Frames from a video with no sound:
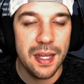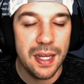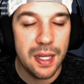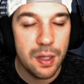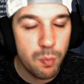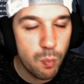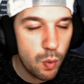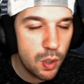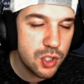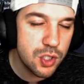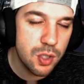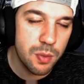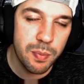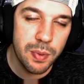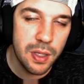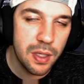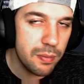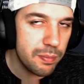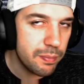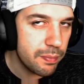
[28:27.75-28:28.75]
And what should
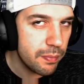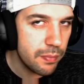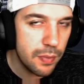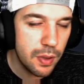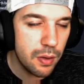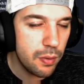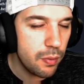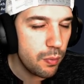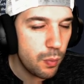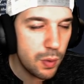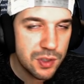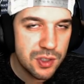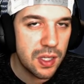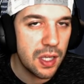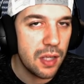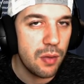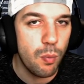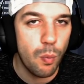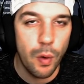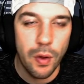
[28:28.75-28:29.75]
be, uh, once
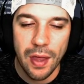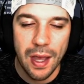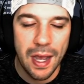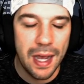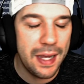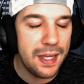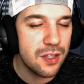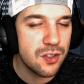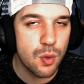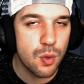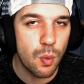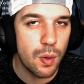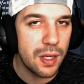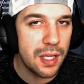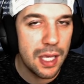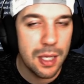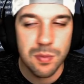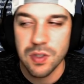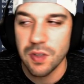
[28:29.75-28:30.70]
again, one of the highest scoring games,